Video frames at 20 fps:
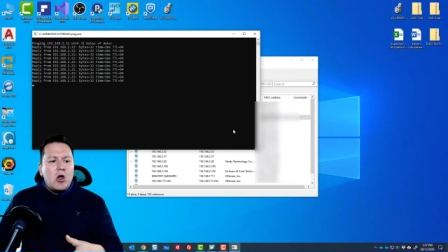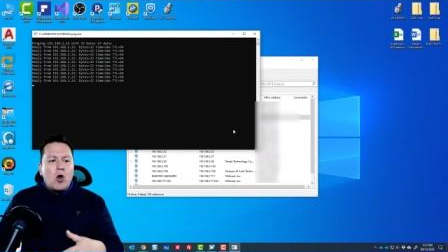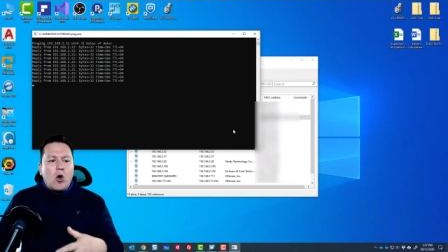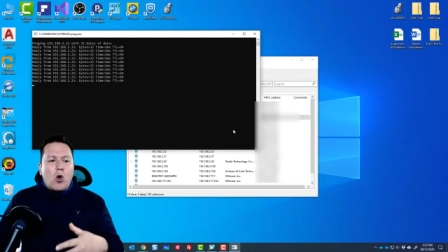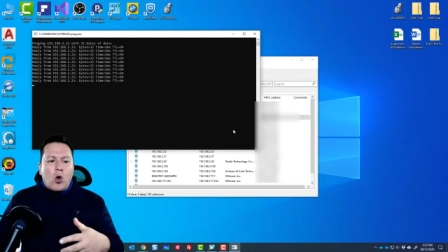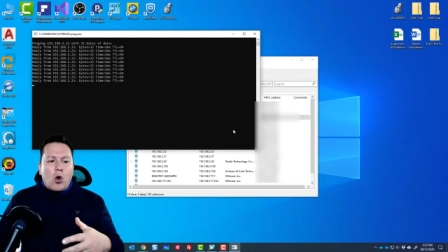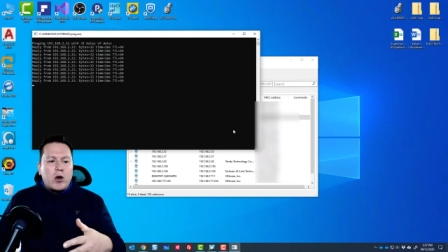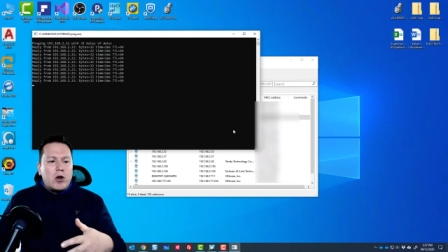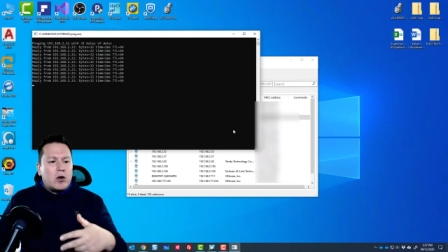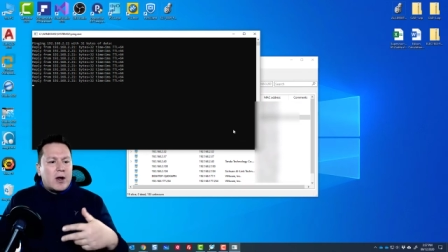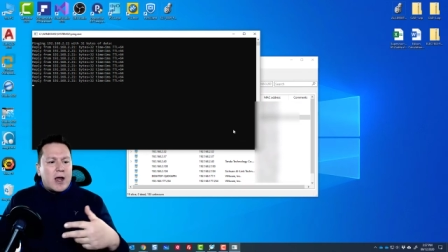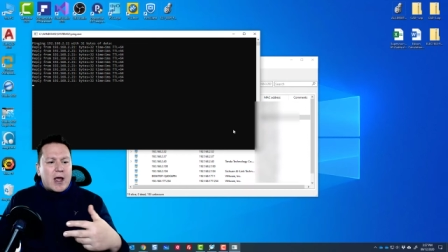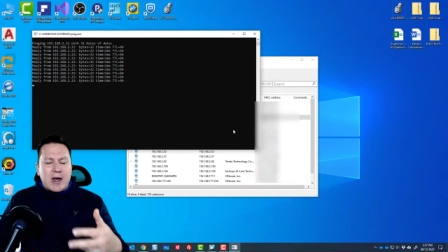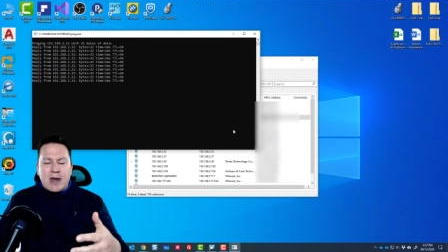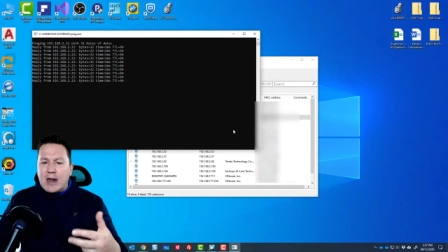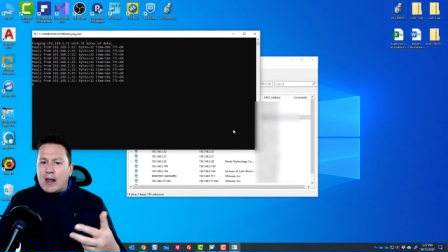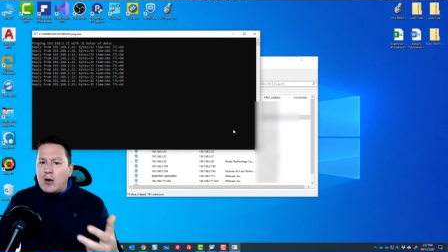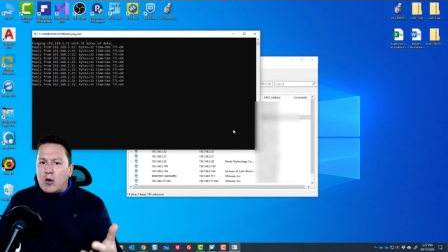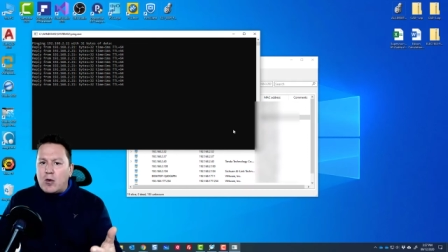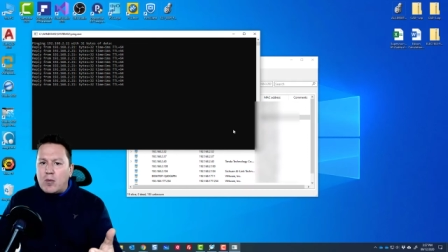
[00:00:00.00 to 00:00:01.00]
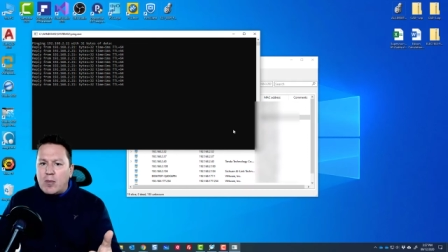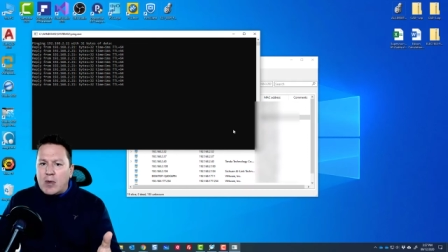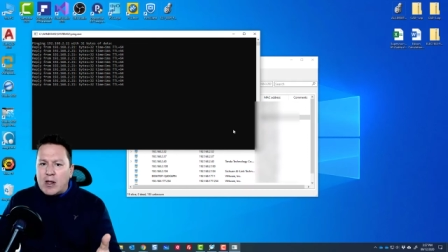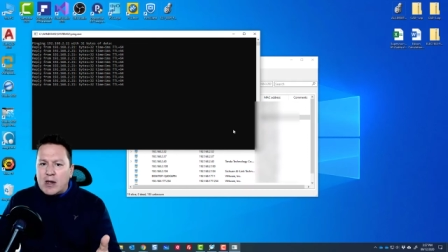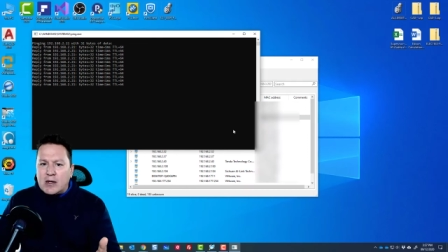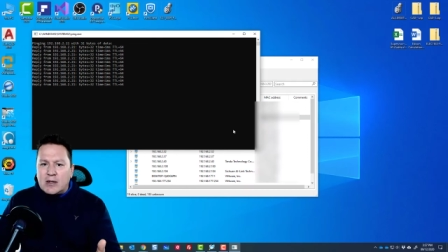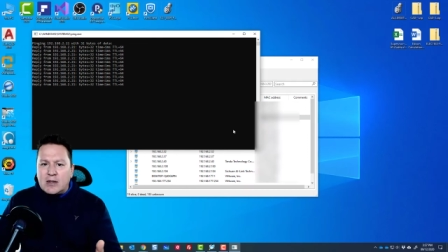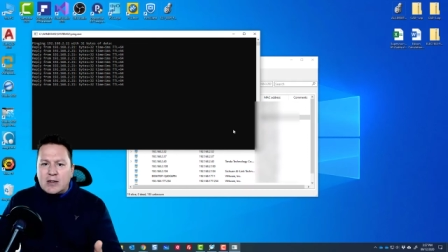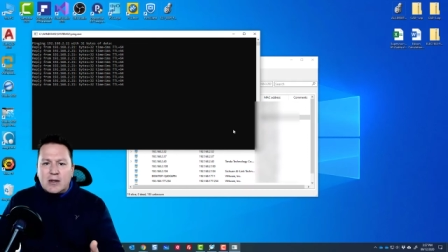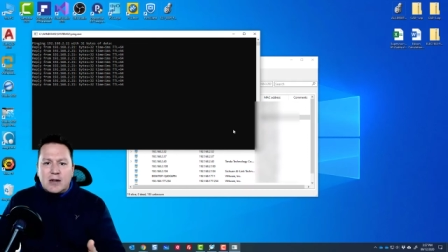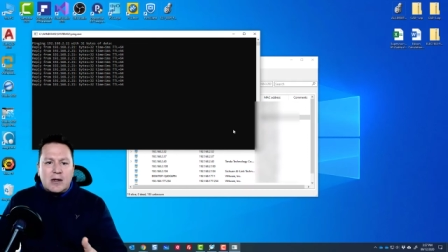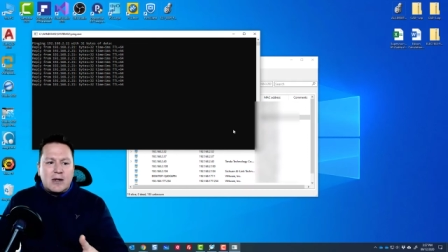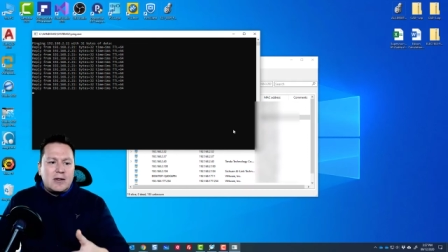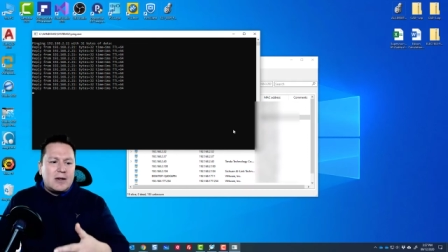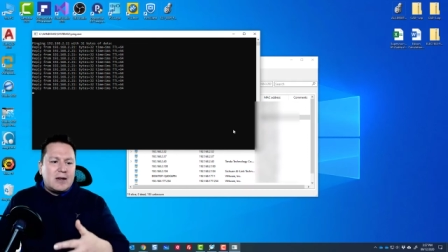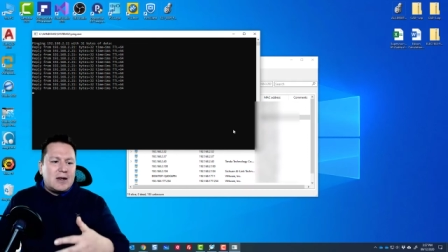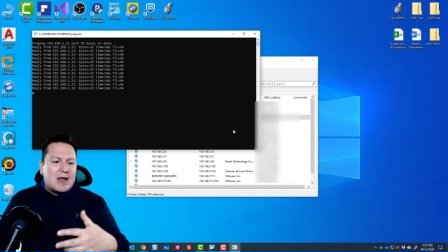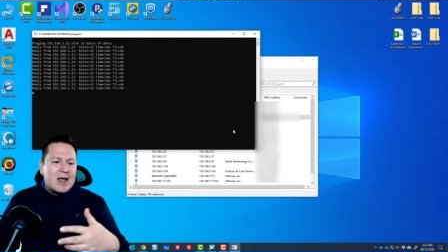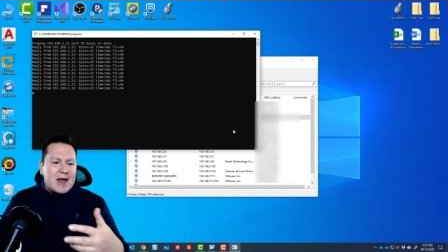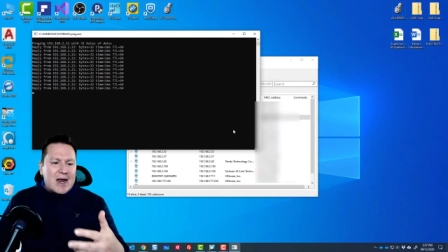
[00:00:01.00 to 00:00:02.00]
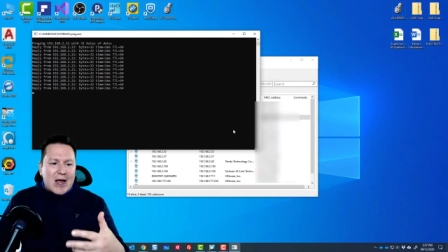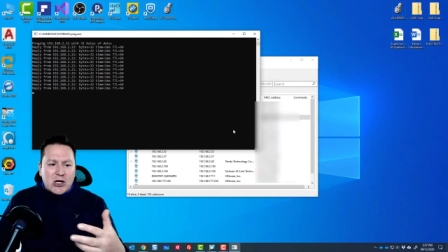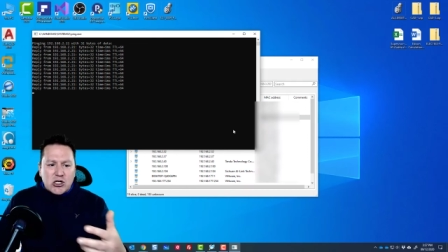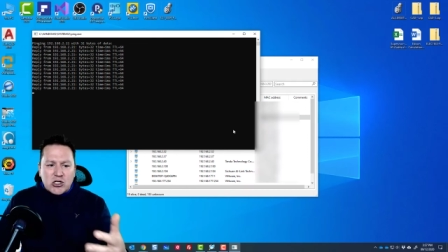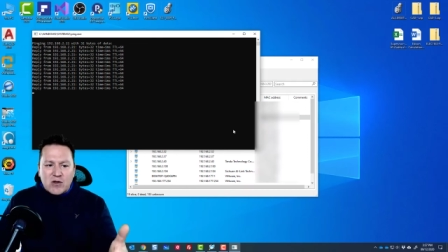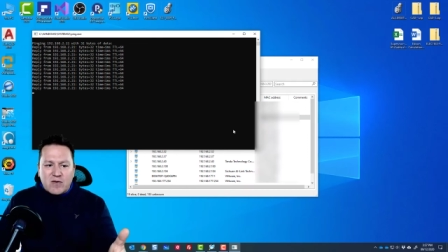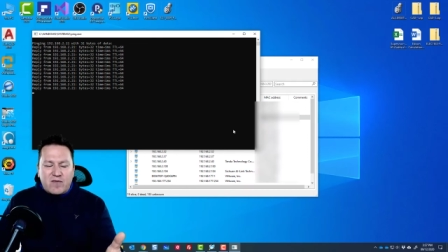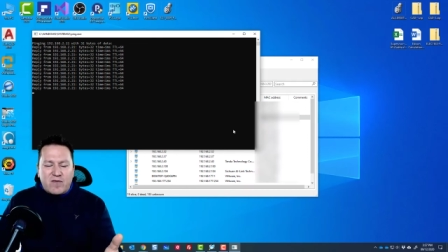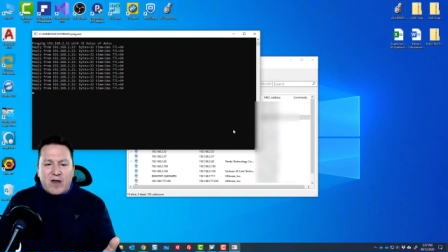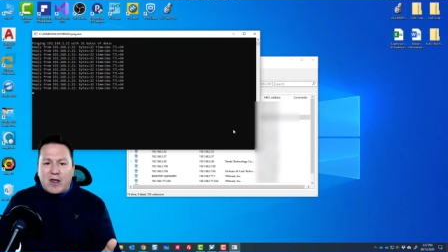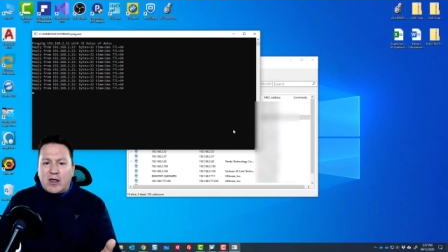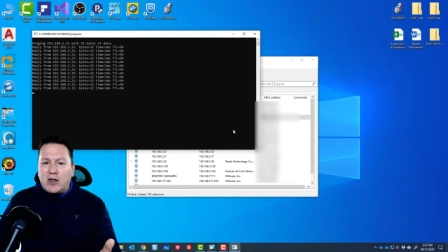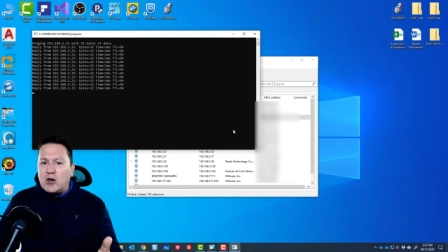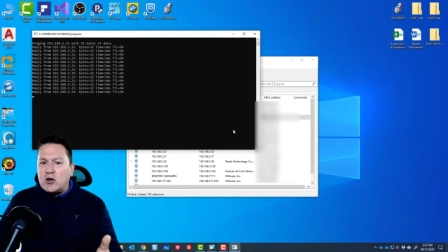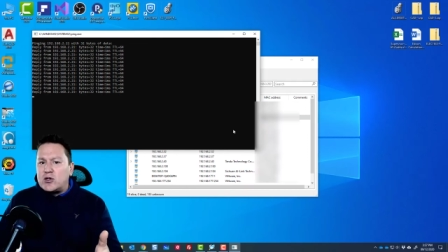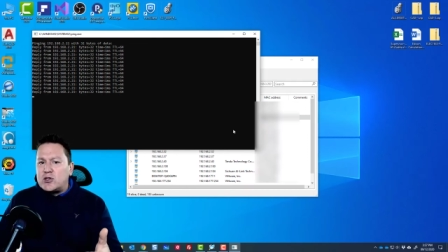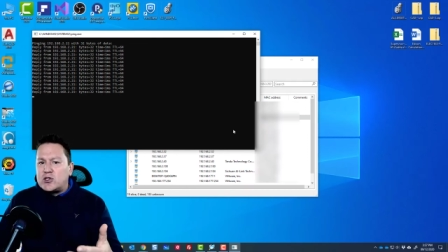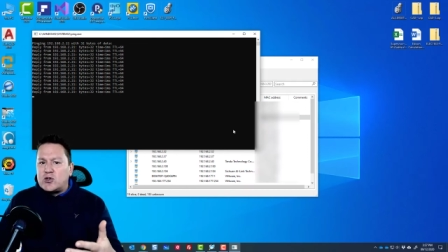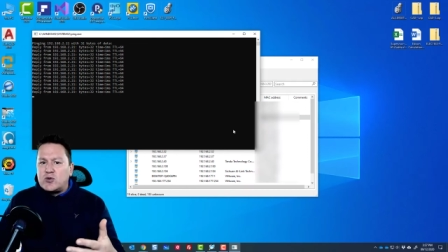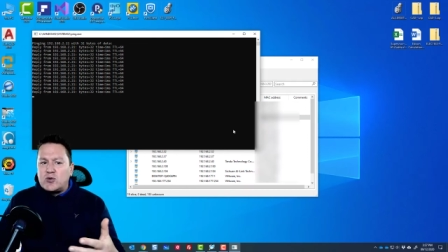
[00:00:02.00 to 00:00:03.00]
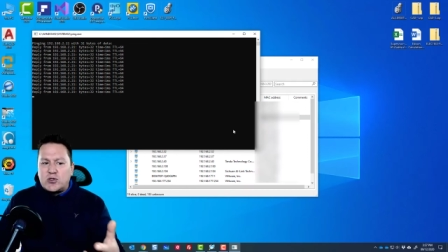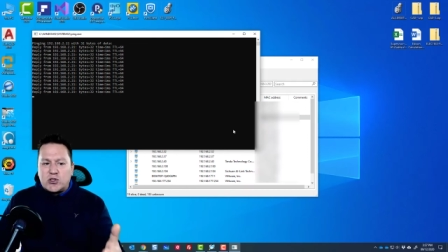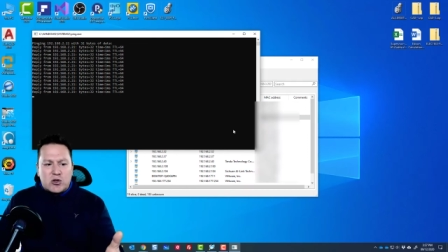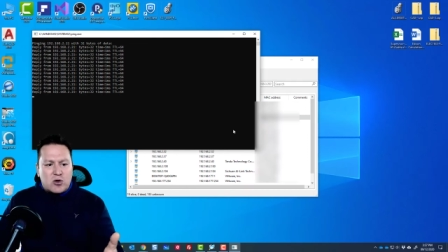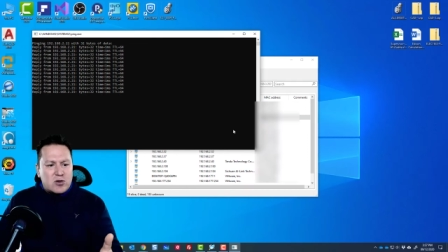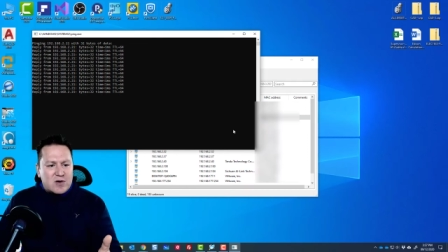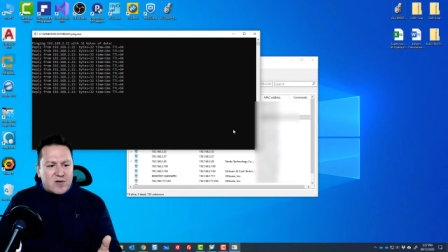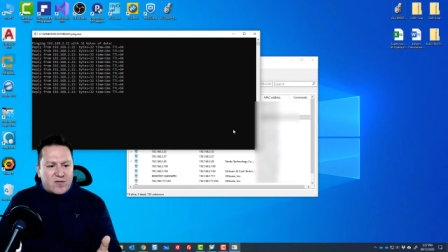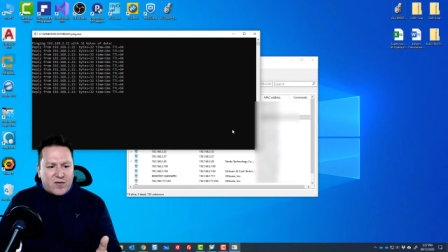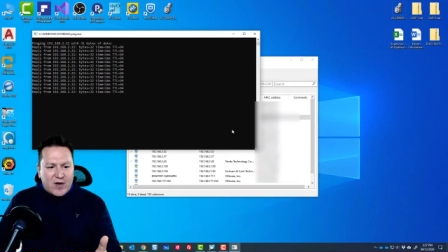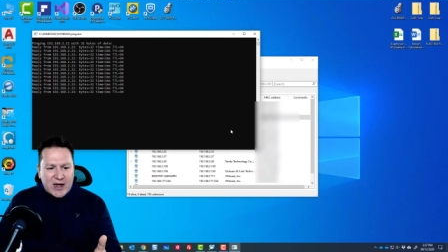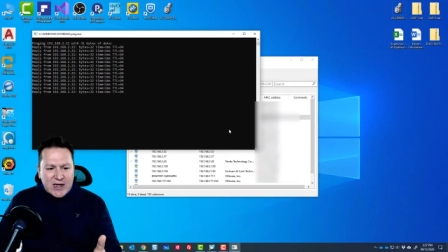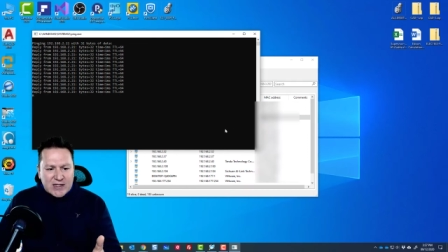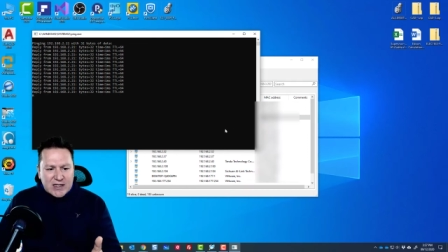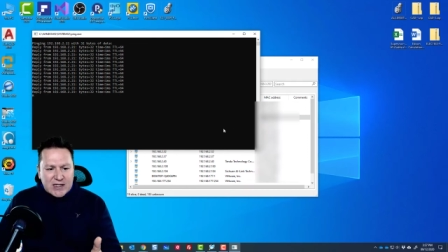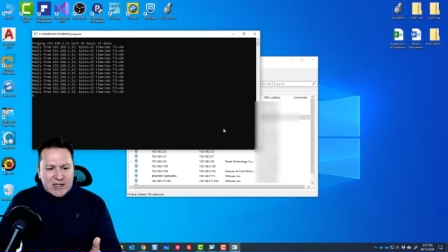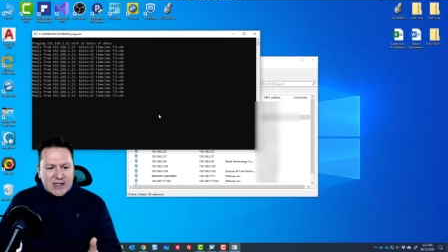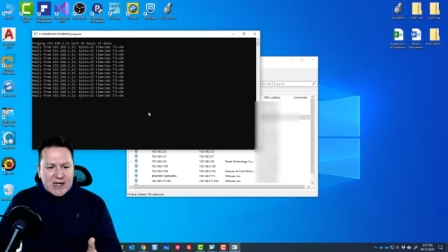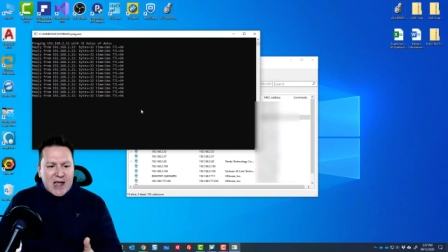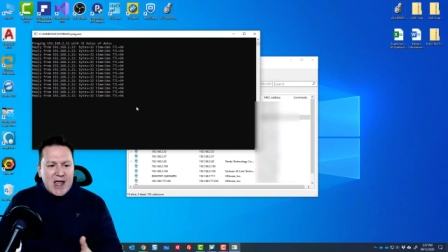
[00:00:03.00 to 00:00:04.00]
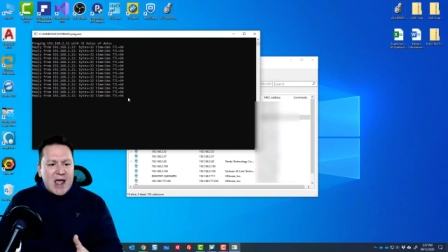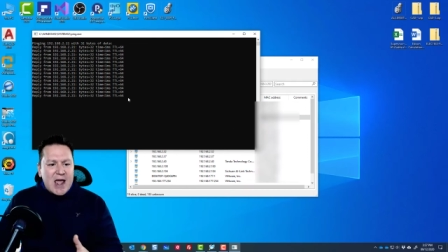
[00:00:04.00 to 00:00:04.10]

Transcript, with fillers: or you're getting intermittent connection failures to certain devices.